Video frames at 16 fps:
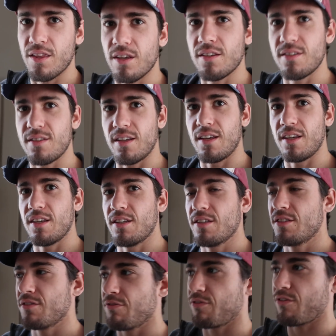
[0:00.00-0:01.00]
this
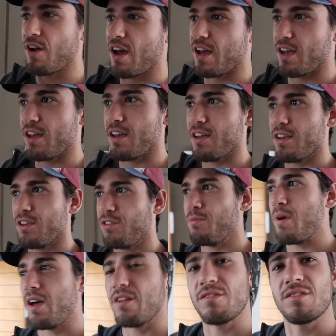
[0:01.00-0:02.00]
is Fryer.
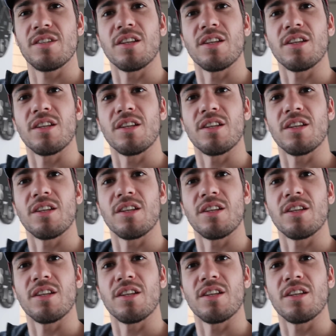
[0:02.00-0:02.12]
You might have